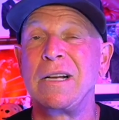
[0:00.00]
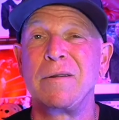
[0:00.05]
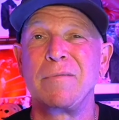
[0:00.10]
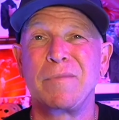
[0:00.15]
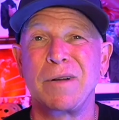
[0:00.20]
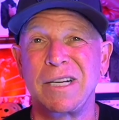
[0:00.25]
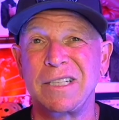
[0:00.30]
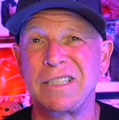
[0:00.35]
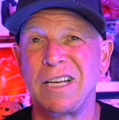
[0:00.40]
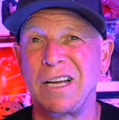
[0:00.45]

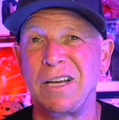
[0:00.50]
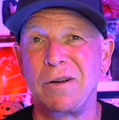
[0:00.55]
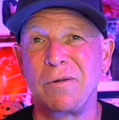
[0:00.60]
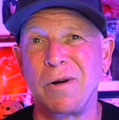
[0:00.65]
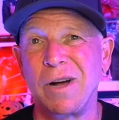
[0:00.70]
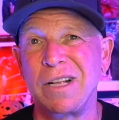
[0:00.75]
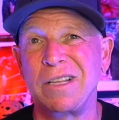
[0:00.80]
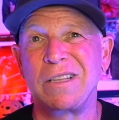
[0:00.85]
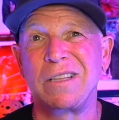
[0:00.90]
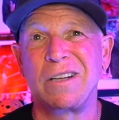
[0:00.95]
But I tell you
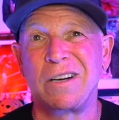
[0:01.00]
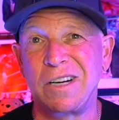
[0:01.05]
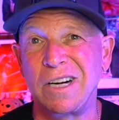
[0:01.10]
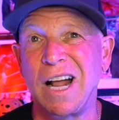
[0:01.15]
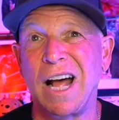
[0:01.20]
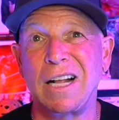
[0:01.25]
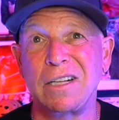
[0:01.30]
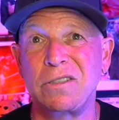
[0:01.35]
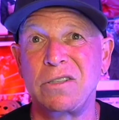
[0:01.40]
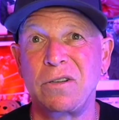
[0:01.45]
what, they're
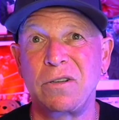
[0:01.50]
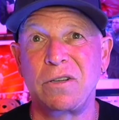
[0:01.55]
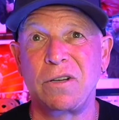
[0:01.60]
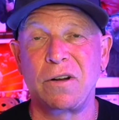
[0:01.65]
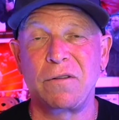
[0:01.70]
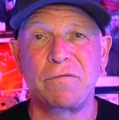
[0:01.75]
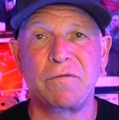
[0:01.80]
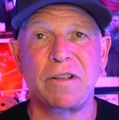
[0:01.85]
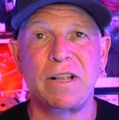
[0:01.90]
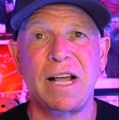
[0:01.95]
not too
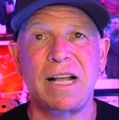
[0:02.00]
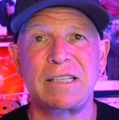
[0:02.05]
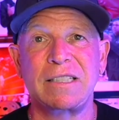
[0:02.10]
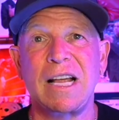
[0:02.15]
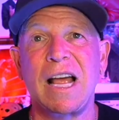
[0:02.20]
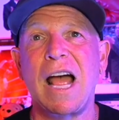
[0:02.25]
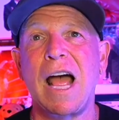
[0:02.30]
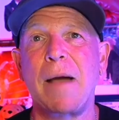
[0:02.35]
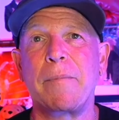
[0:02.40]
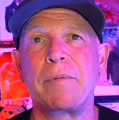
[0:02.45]
good for that to
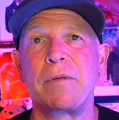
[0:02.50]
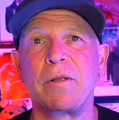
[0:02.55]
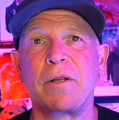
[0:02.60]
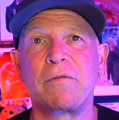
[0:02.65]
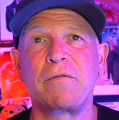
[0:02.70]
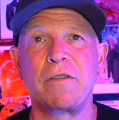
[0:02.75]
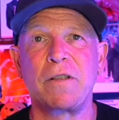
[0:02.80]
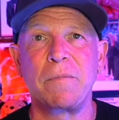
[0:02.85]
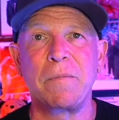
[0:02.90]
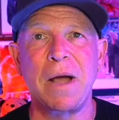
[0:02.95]
happen. Look
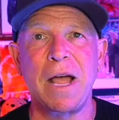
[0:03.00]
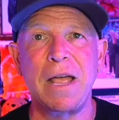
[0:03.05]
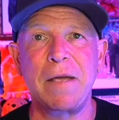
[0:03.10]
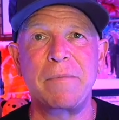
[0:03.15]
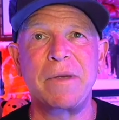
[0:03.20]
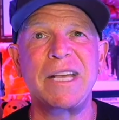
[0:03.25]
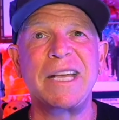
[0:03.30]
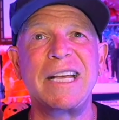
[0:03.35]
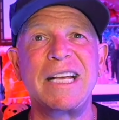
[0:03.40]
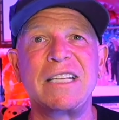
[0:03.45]
for the
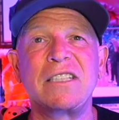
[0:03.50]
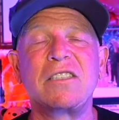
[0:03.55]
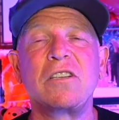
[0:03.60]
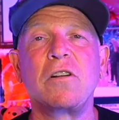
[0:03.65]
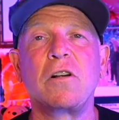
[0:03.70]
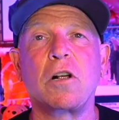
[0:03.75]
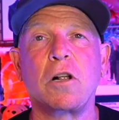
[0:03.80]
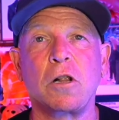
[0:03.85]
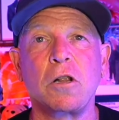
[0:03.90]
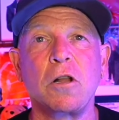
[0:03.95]
Miami Heat to
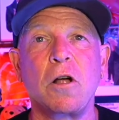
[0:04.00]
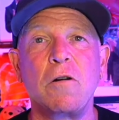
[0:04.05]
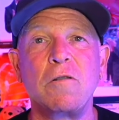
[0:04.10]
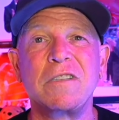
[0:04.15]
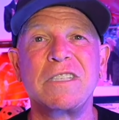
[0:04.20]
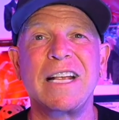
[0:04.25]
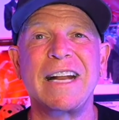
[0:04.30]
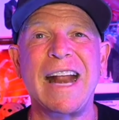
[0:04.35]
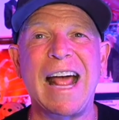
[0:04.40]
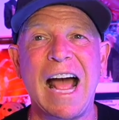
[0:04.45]

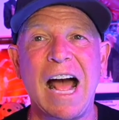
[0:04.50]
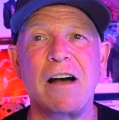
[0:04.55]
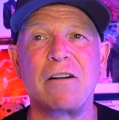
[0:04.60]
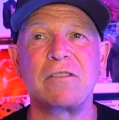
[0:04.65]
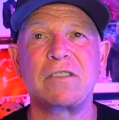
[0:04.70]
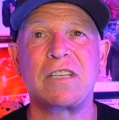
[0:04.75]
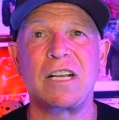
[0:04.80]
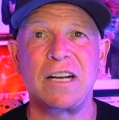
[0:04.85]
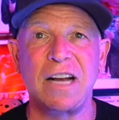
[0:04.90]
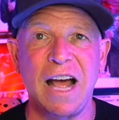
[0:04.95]
close it out
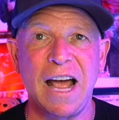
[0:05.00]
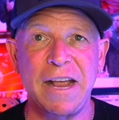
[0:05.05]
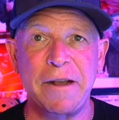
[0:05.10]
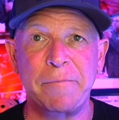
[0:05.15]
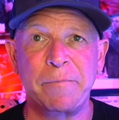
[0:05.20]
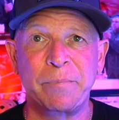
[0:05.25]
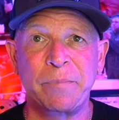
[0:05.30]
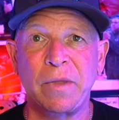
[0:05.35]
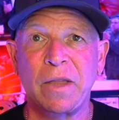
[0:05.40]
tonight.